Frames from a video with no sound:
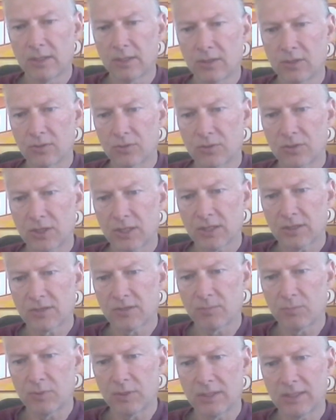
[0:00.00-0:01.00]
your chance
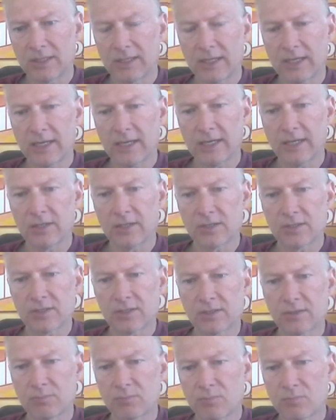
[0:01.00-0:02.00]
of being ahead
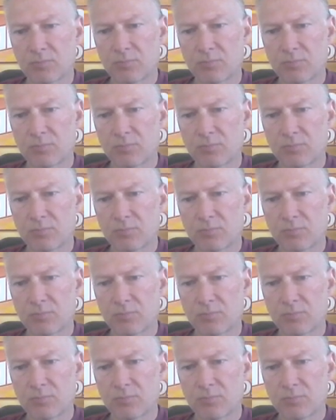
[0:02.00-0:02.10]
is